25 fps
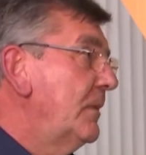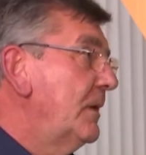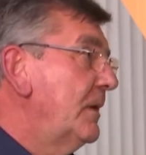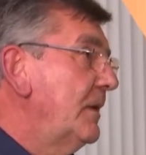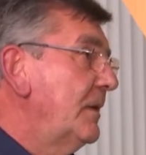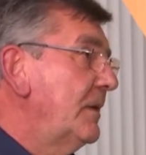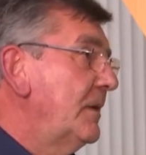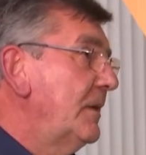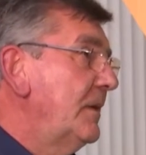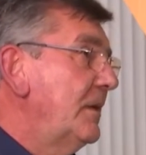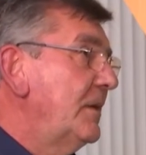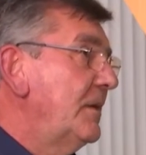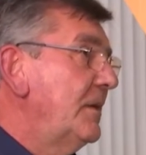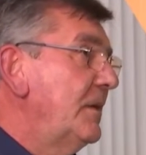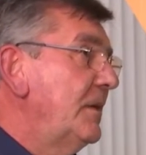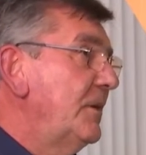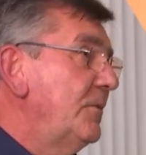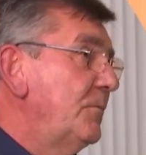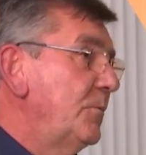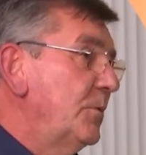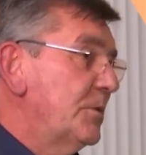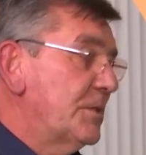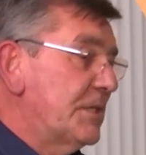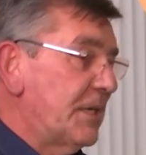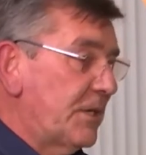
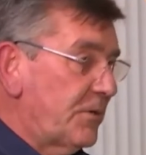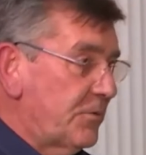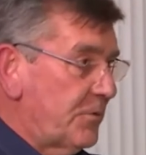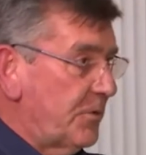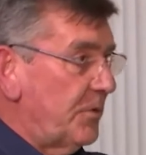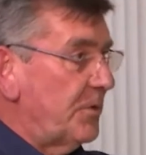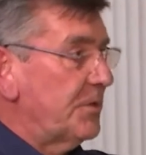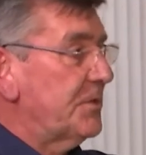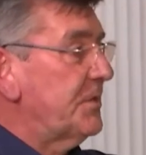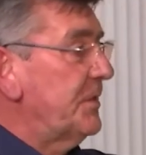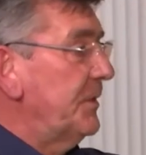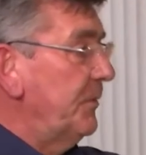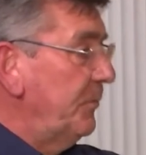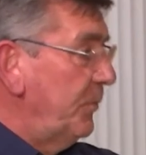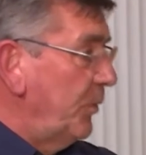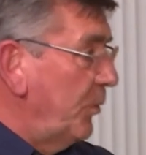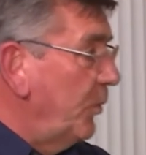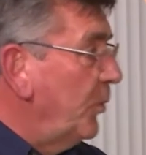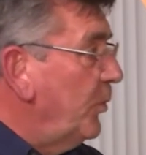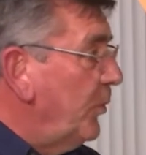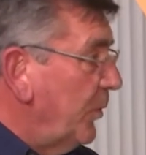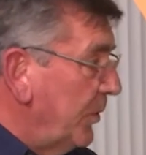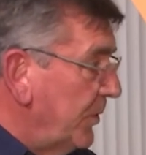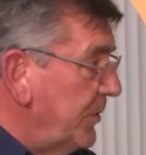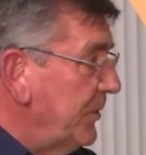it was across the
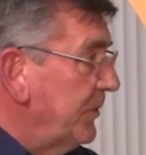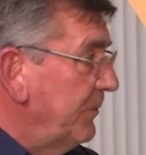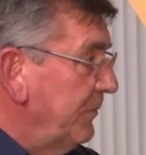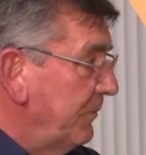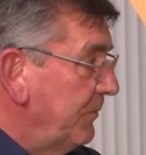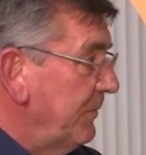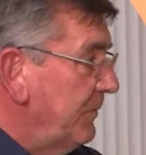board.